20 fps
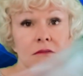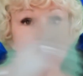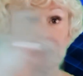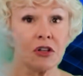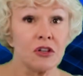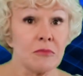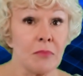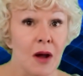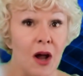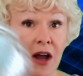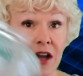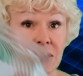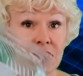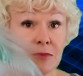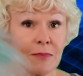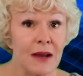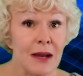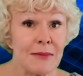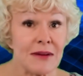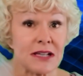Goodbye to
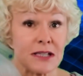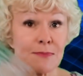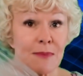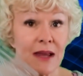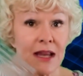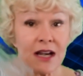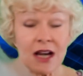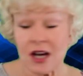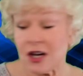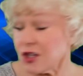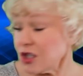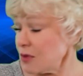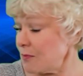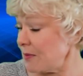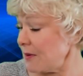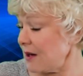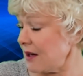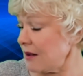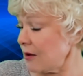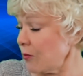baby spinach
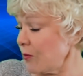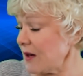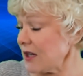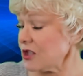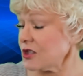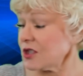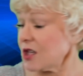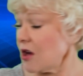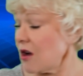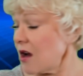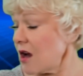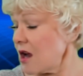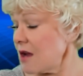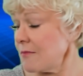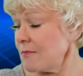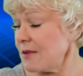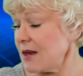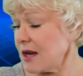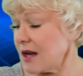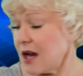in the wintertime
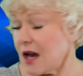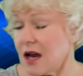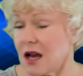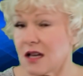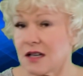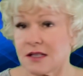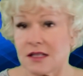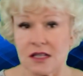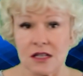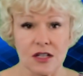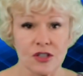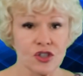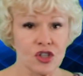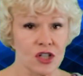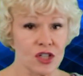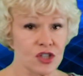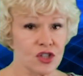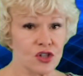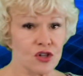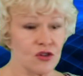because it'll
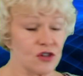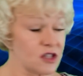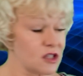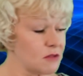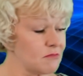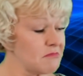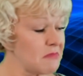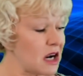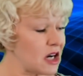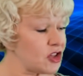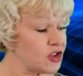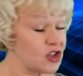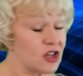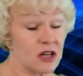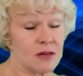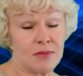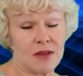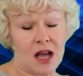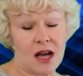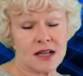just turn to mush in
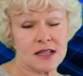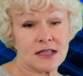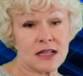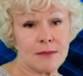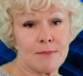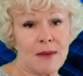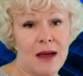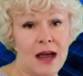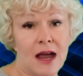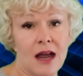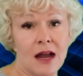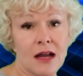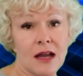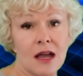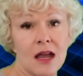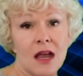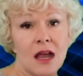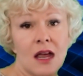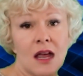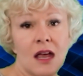a plastic bag.
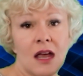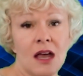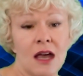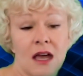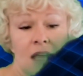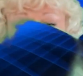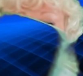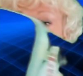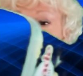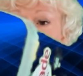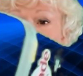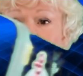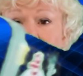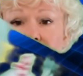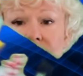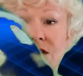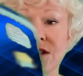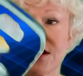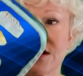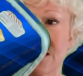And of
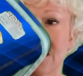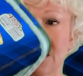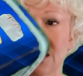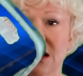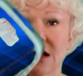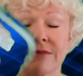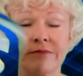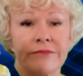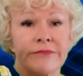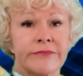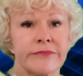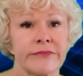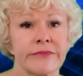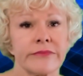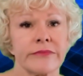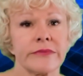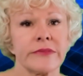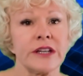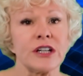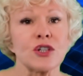course,
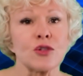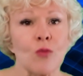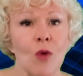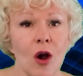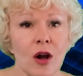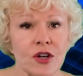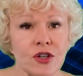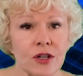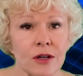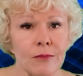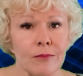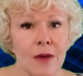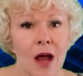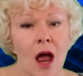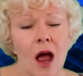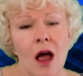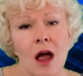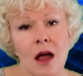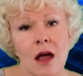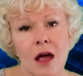dishwashing
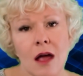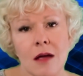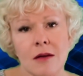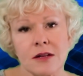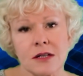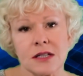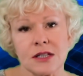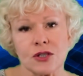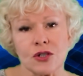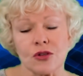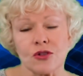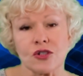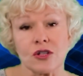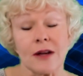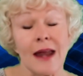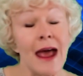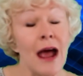detergent.